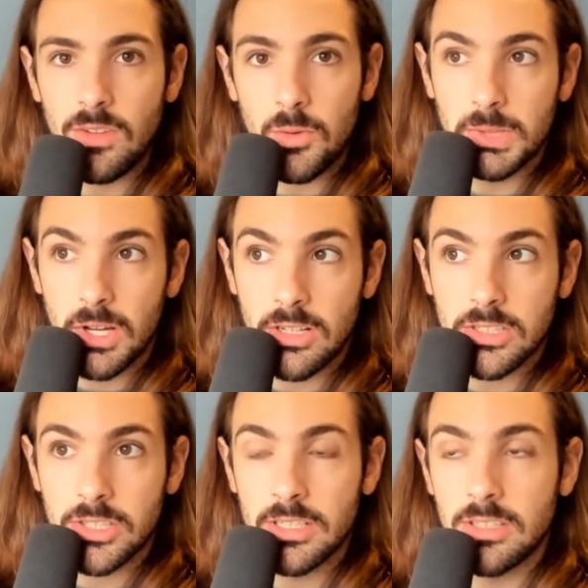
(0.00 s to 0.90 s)
what the
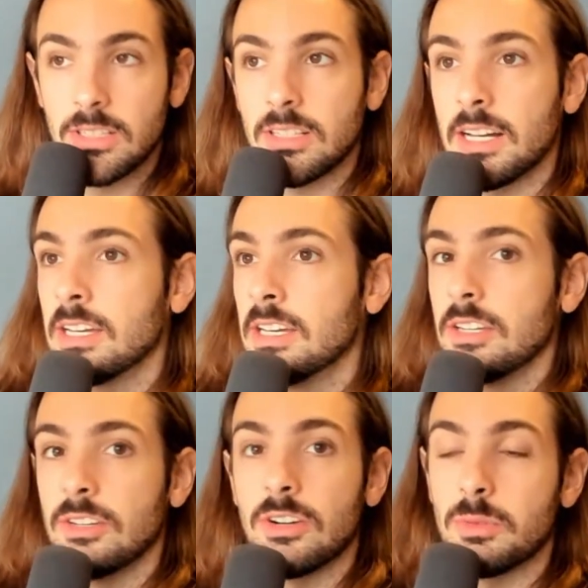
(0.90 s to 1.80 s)
Hawks are going to look like.
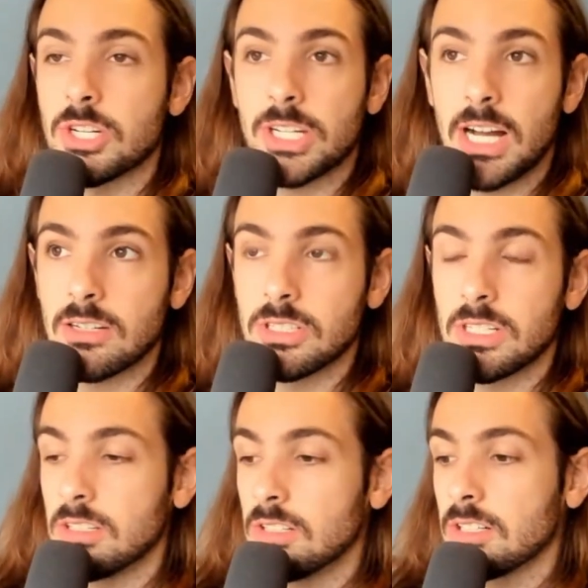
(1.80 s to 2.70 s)
You don't know what Chicago is
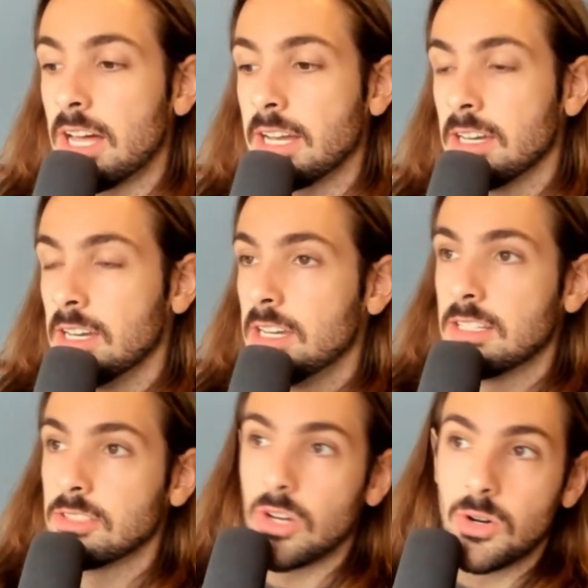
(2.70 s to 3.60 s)
going to look like.
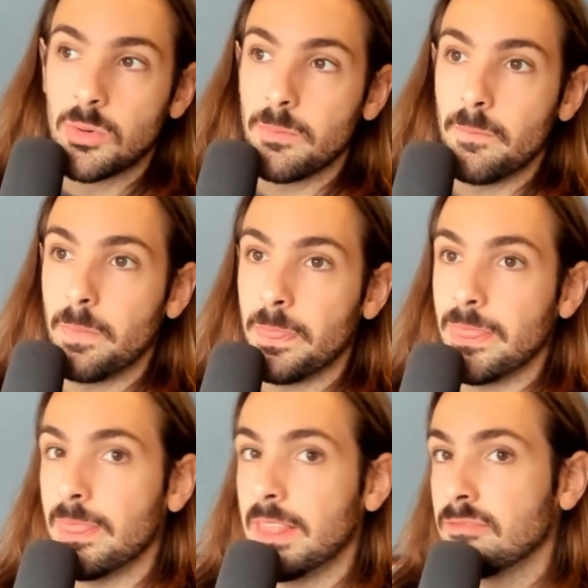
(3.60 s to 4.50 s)
So
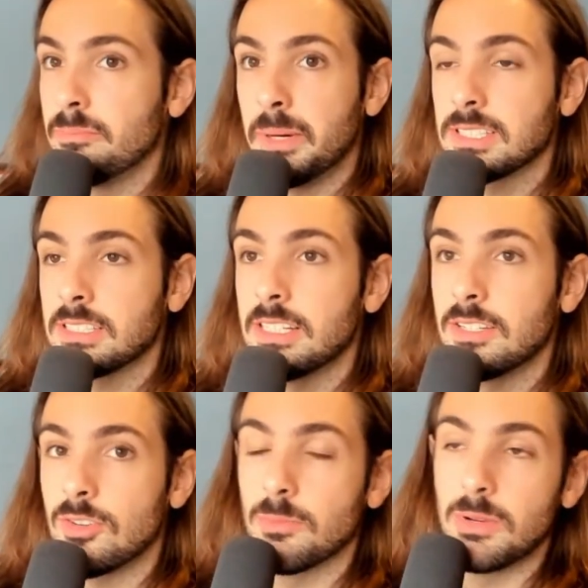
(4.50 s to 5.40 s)
if Boston
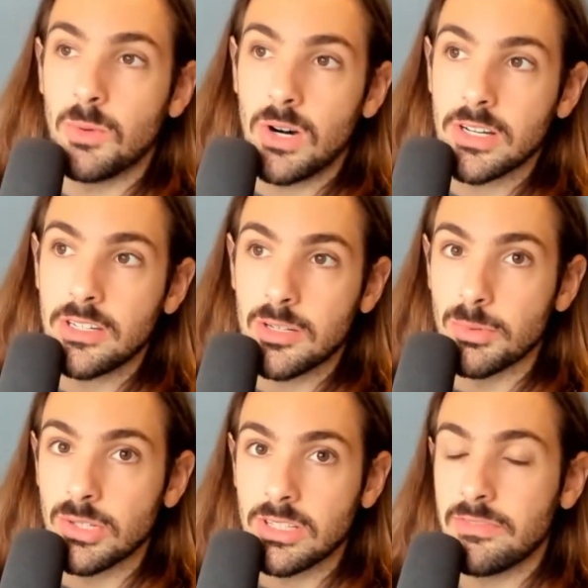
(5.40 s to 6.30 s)
or Milwaukee or
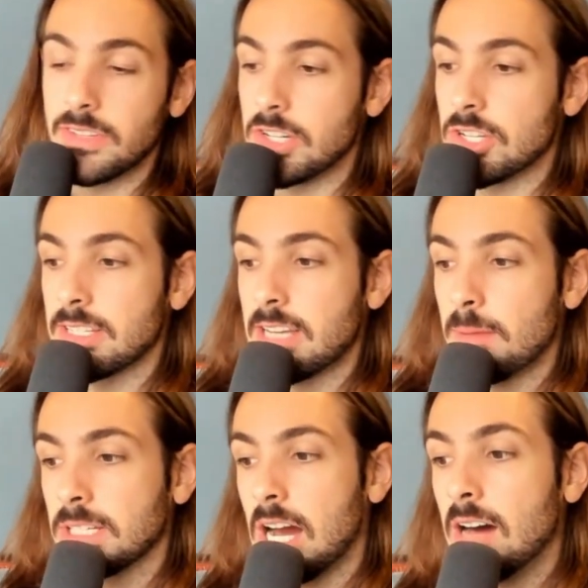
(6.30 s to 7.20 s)
Brooklyn finishes atop
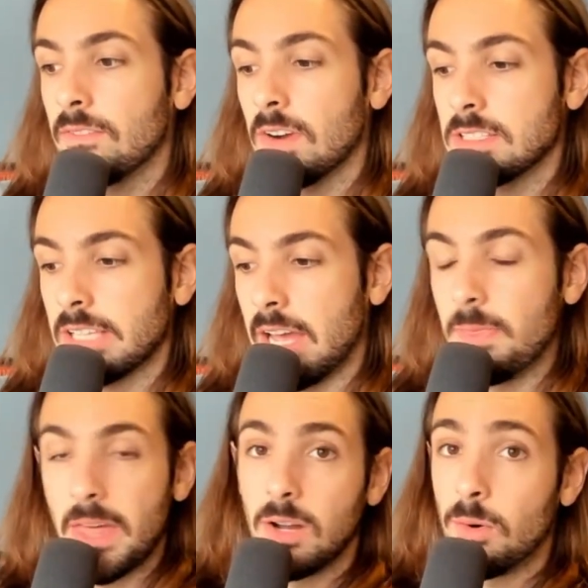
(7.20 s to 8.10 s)
the conference and
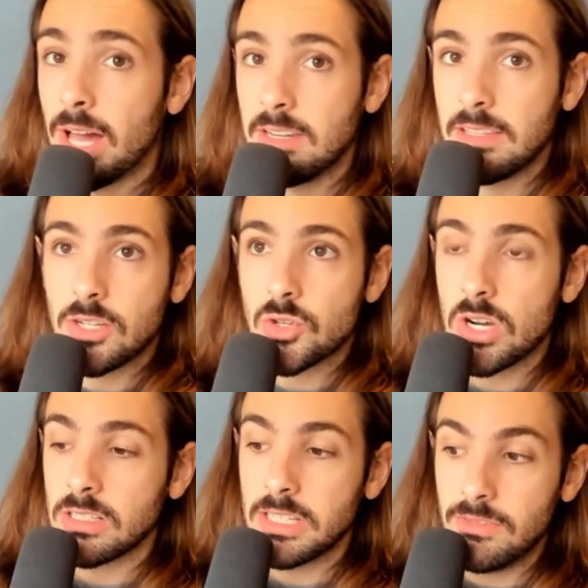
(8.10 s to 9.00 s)
they go ahead and they draw
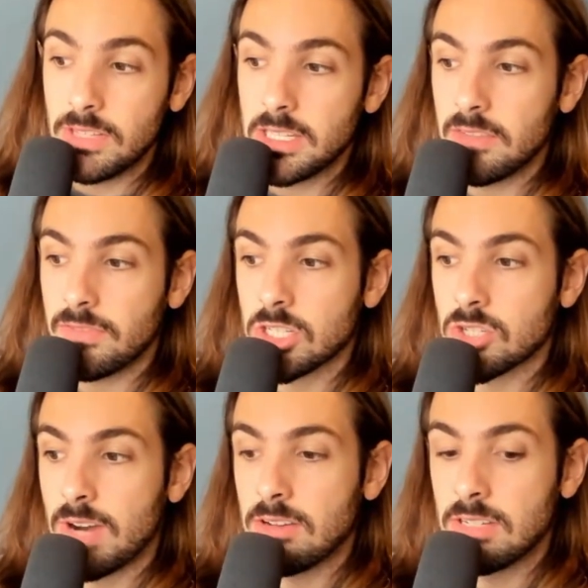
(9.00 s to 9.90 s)
Cleveland in the first
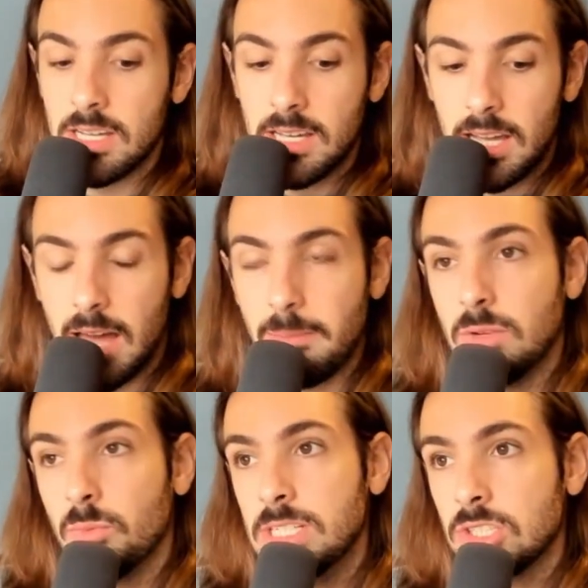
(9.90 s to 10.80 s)
round, I
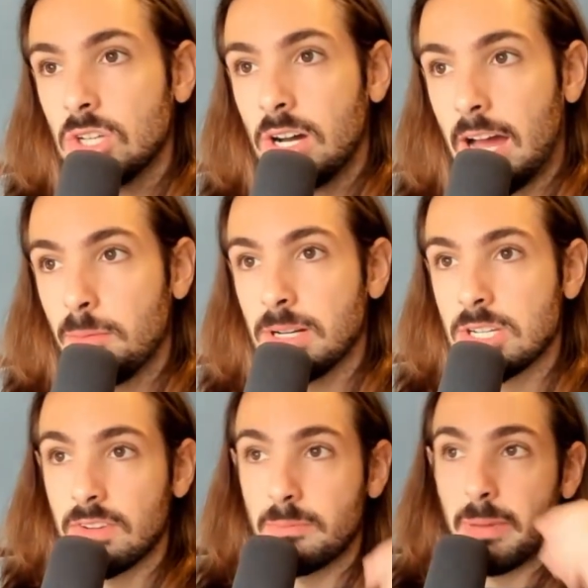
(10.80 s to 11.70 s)
mean, we saw how much
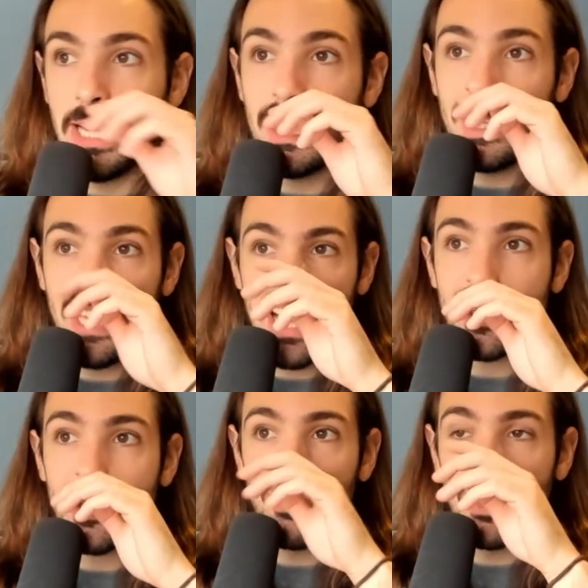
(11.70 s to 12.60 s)
of a pain in the
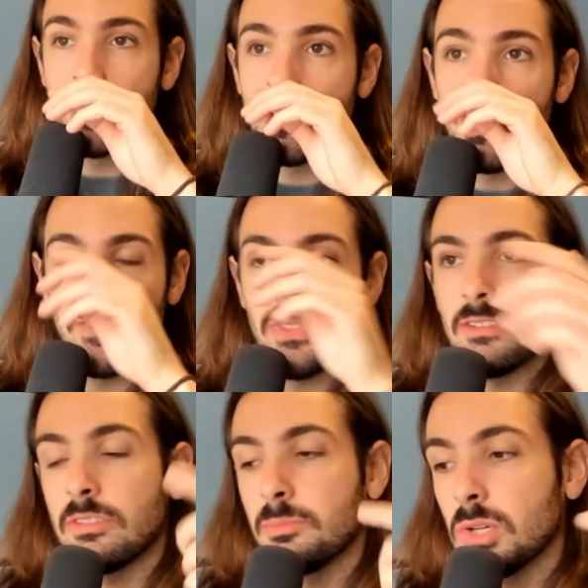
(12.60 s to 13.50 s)
ass it was
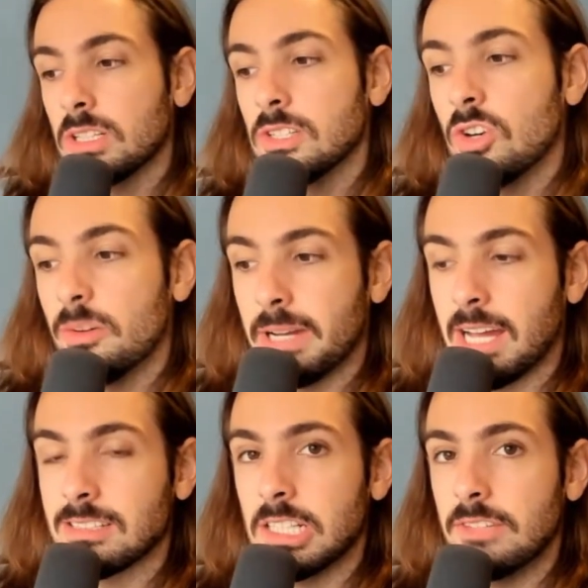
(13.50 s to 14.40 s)
for Brooklyn to go up
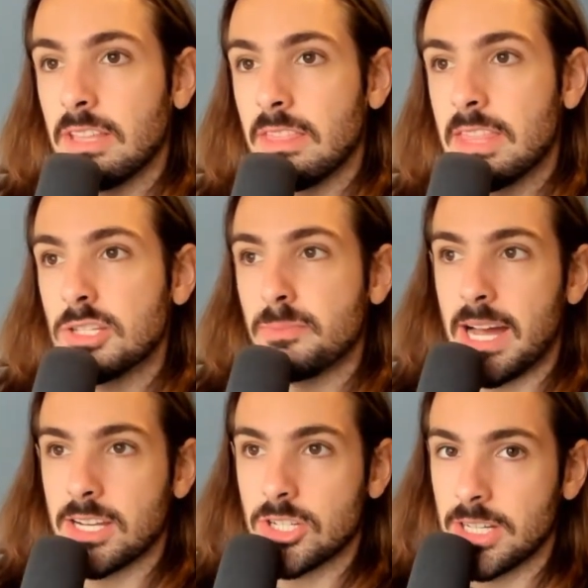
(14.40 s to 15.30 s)
against Cleveland this
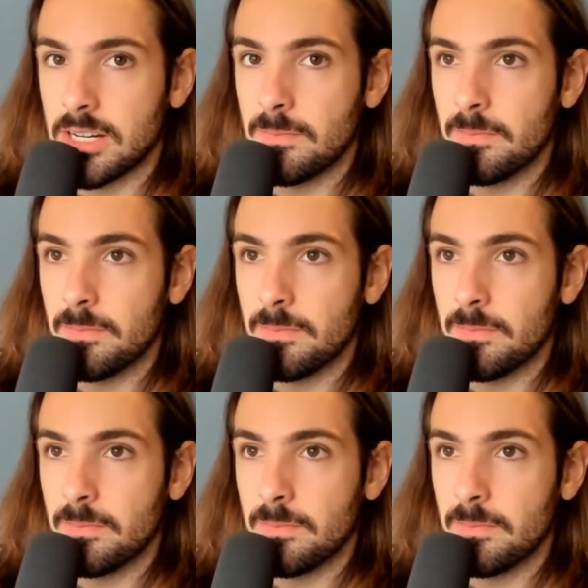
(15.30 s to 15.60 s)
past year,